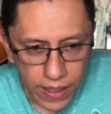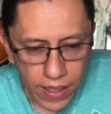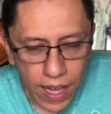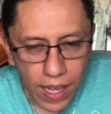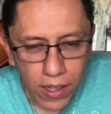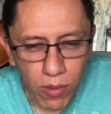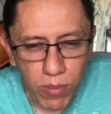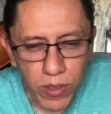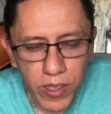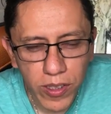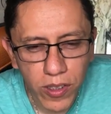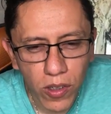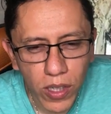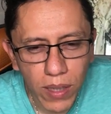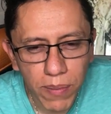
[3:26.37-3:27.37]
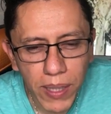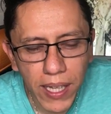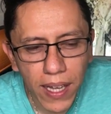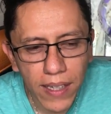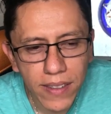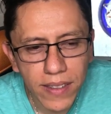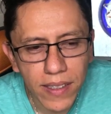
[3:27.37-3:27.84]
it does is compact
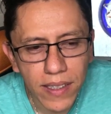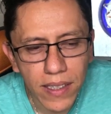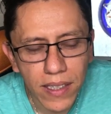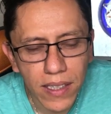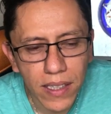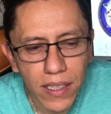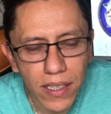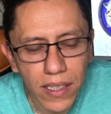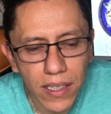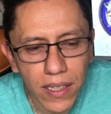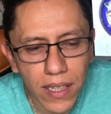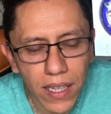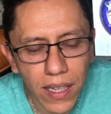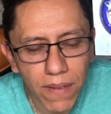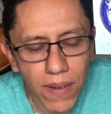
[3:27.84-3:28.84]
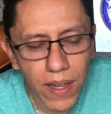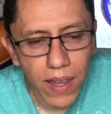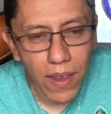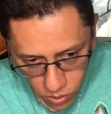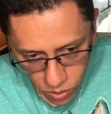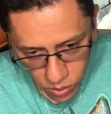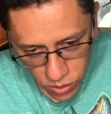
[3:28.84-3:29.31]
more that three-dimensional
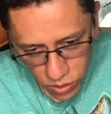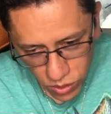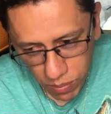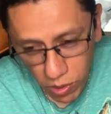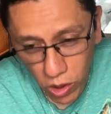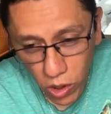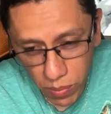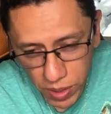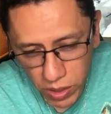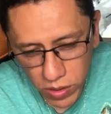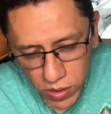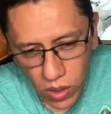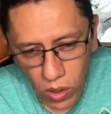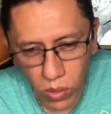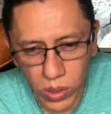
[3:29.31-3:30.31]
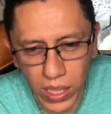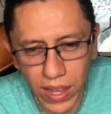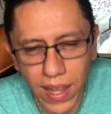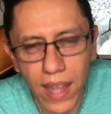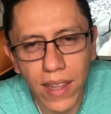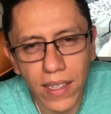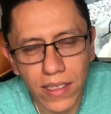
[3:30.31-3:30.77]
macromolecule in space.
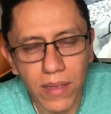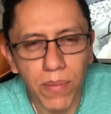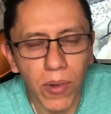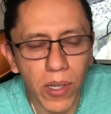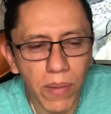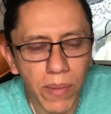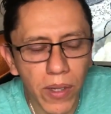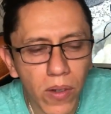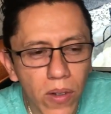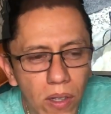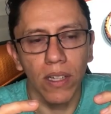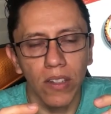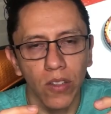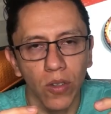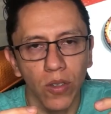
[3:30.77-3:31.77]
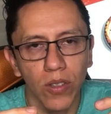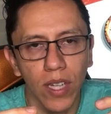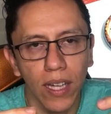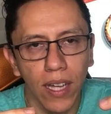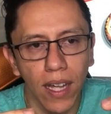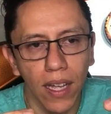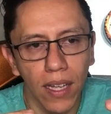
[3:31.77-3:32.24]
When we pour a certain resin in
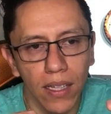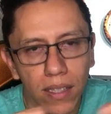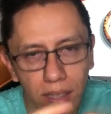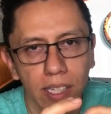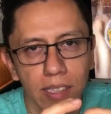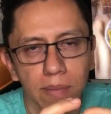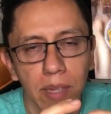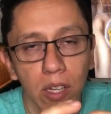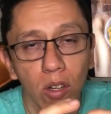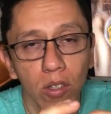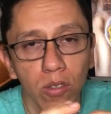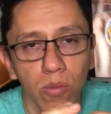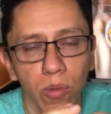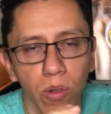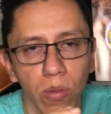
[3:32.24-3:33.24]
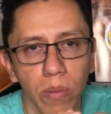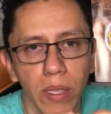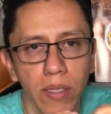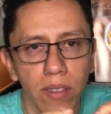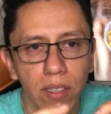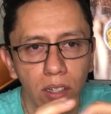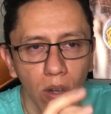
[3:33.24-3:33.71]
volume, let's say a
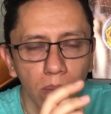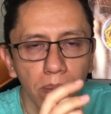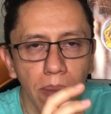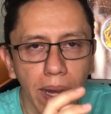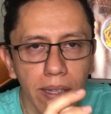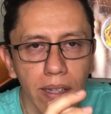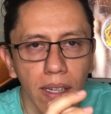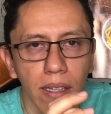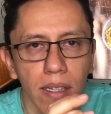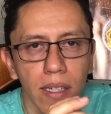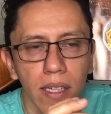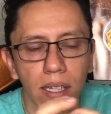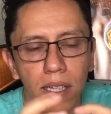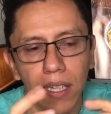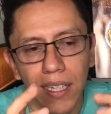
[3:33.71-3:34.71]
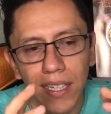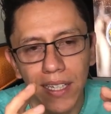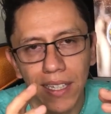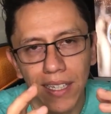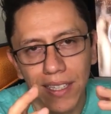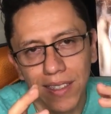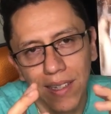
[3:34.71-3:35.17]
liter, then when it dries its
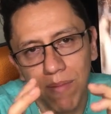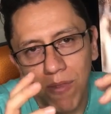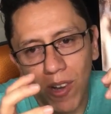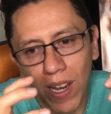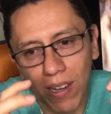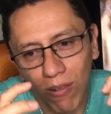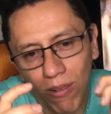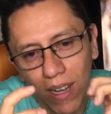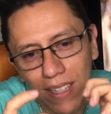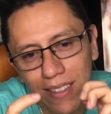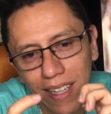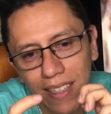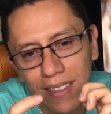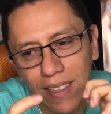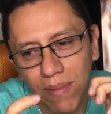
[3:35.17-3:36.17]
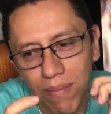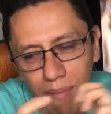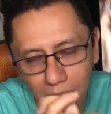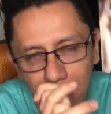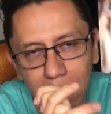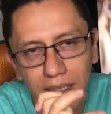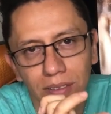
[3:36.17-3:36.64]
volume is smaller,
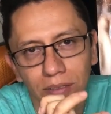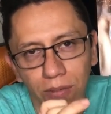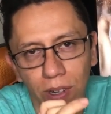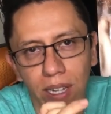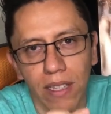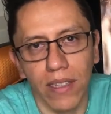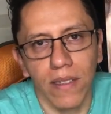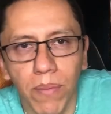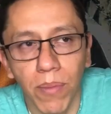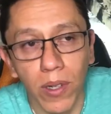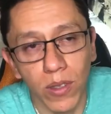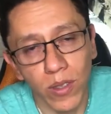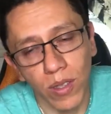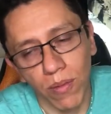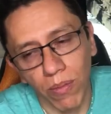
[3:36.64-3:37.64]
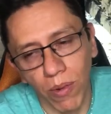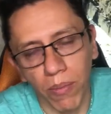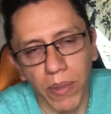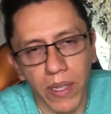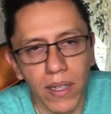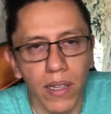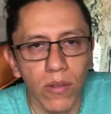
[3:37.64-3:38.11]
that molecule is compacted and becomes